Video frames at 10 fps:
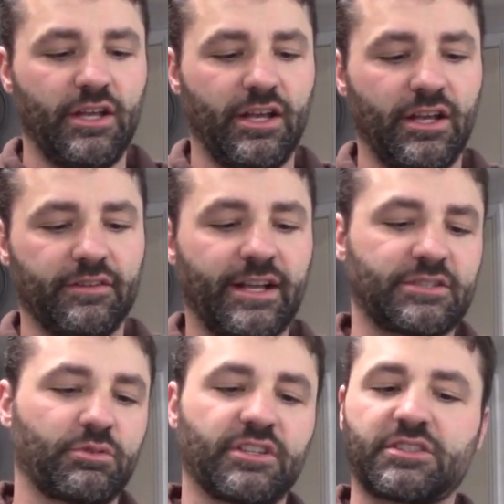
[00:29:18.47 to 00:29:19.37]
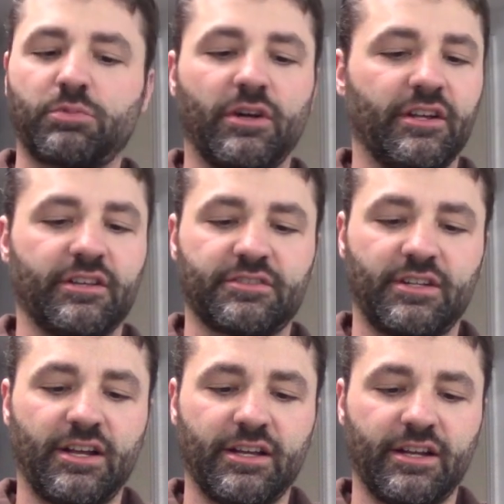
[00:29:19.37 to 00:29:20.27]
And that's what this one is.
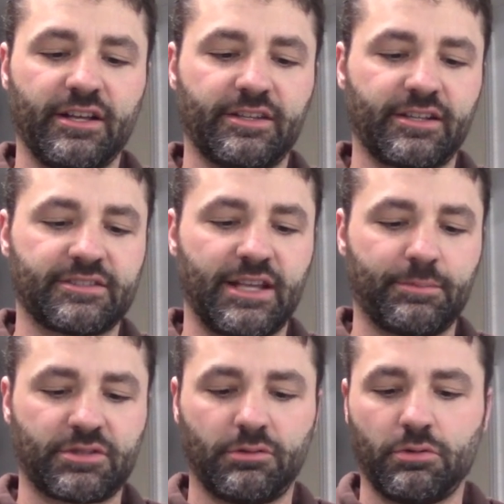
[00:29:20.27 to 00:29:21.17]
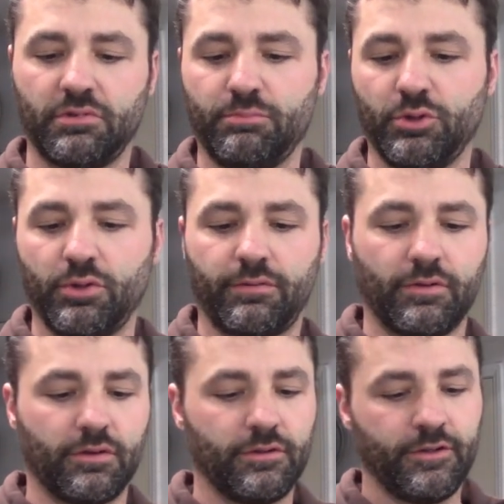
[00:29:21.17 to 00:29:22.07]
And I, and I think it's absolutely
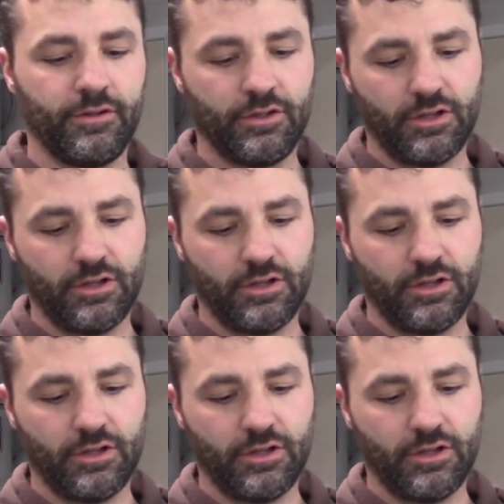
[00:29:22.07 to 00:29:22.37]
beautiful.